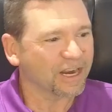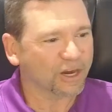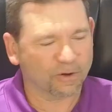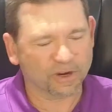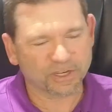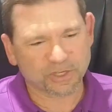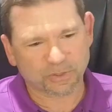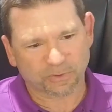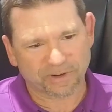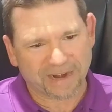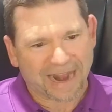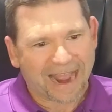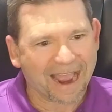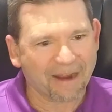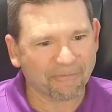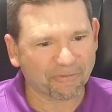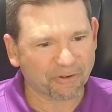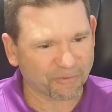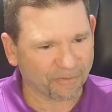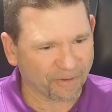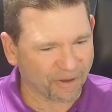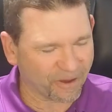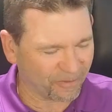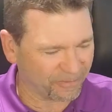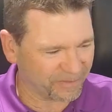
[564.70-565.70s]
Grits were an
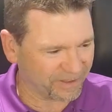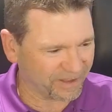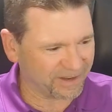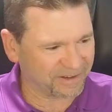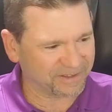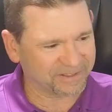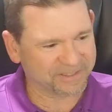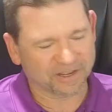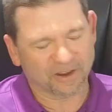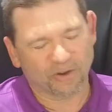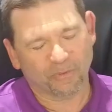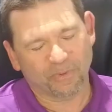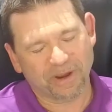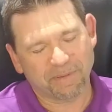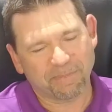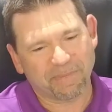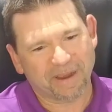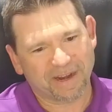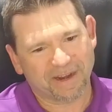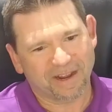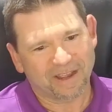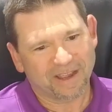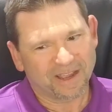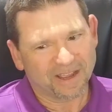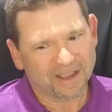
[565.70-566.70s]
afterthought then. So we
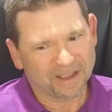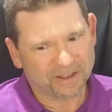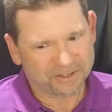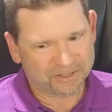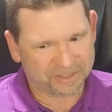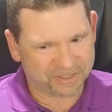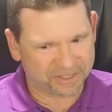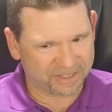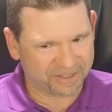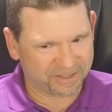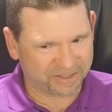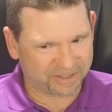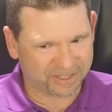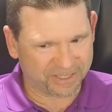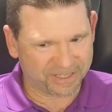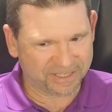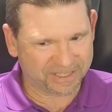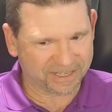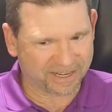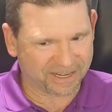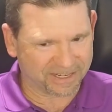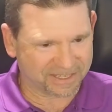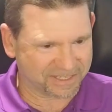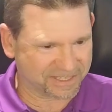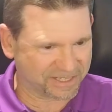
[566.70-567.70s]
made,
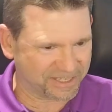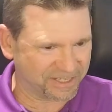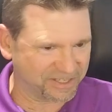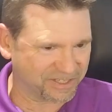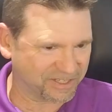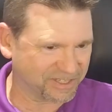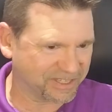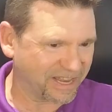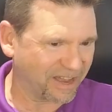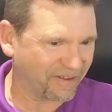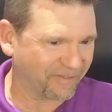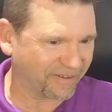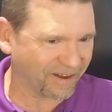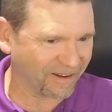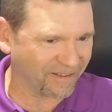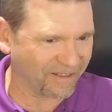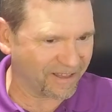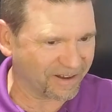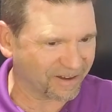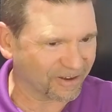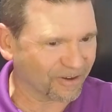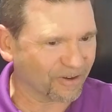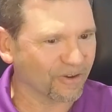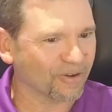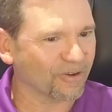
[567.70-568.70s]
she's a South
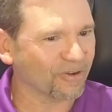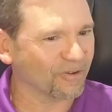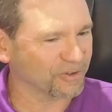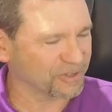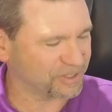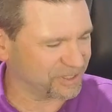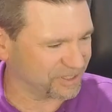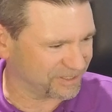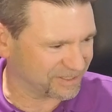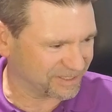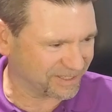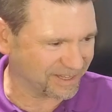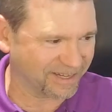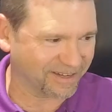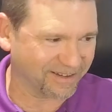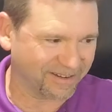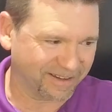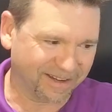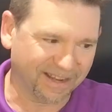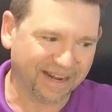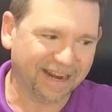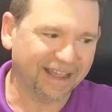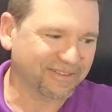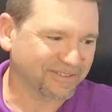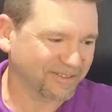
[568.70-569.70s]
Carolina girl. She's like, you
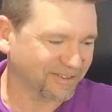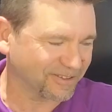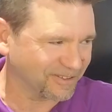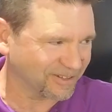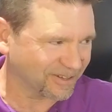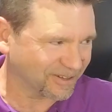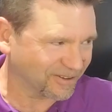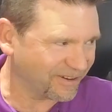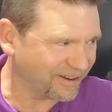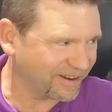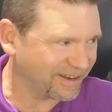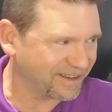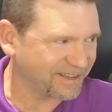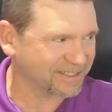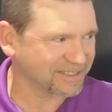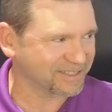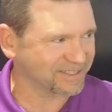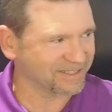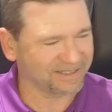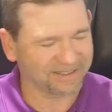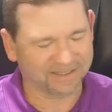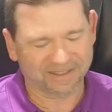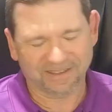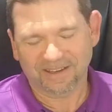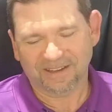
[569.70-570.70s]
got to have some good grits.
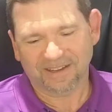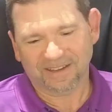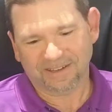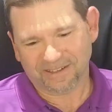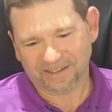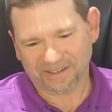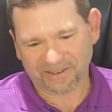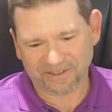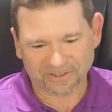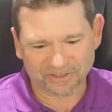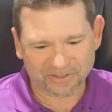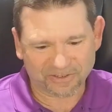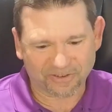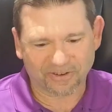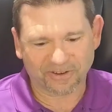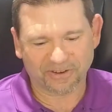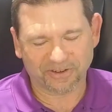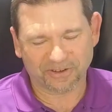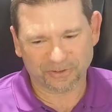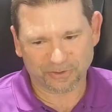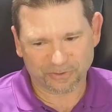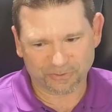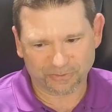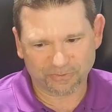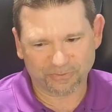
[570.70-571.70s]
And then it
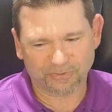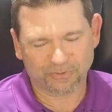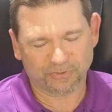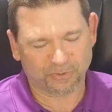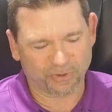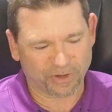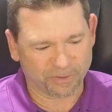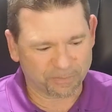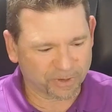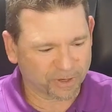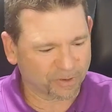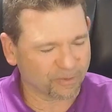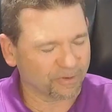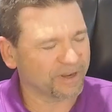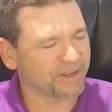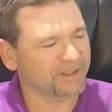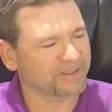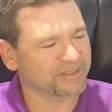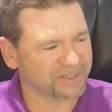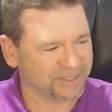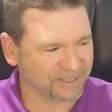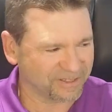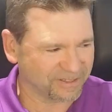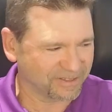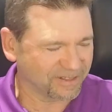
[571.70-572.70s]
started shrimp and
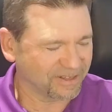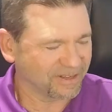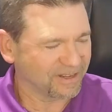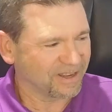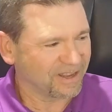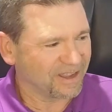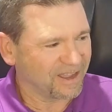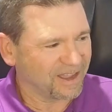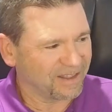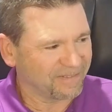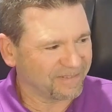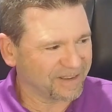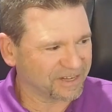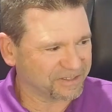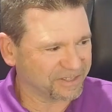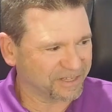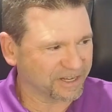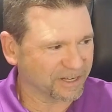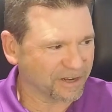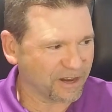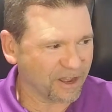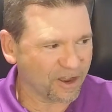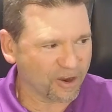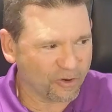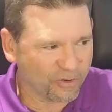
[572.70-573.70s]
grits. And next thing
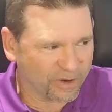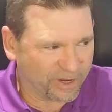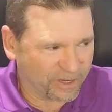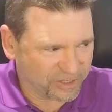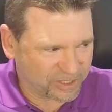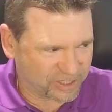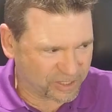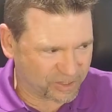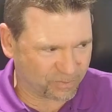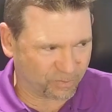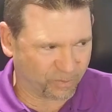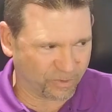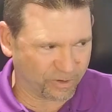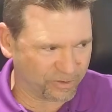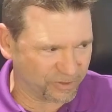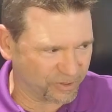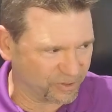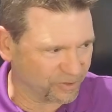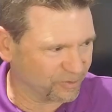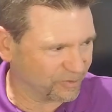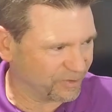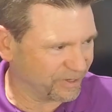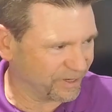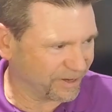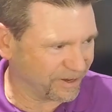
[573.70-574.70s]
you know, we're
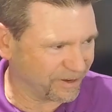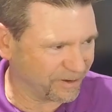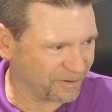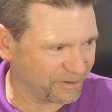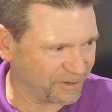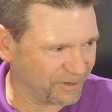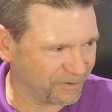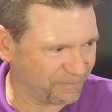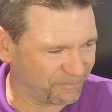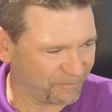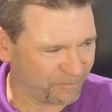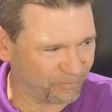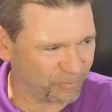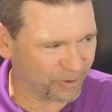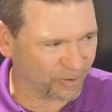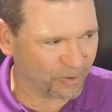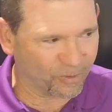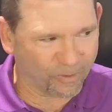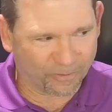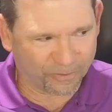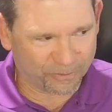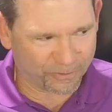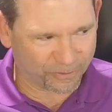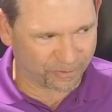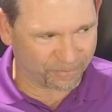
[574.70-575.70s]

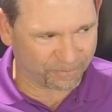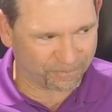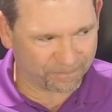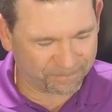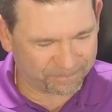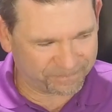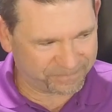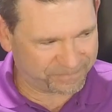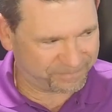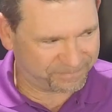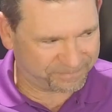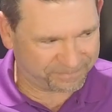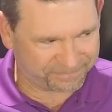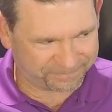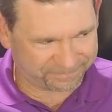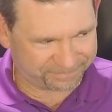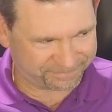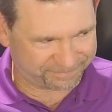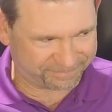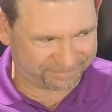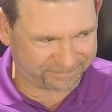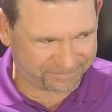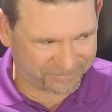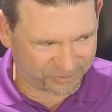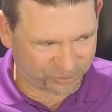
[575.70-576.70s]
going through
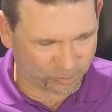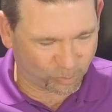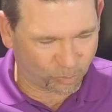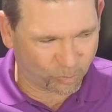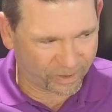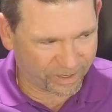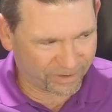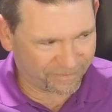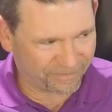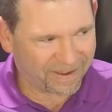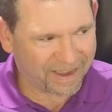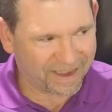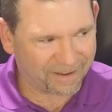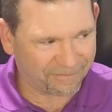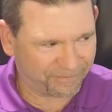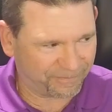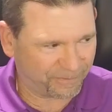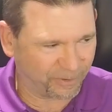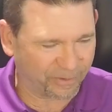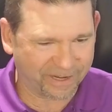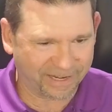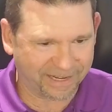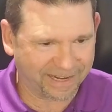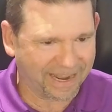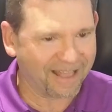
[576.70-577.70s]
25,
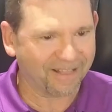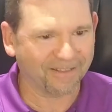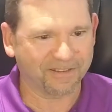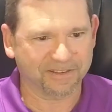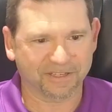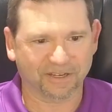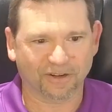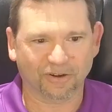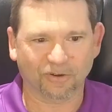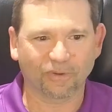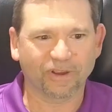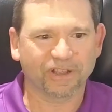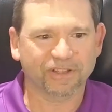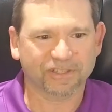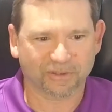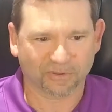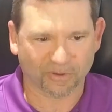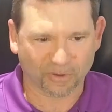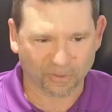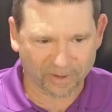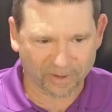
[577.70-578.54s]
30 gallons of grits on the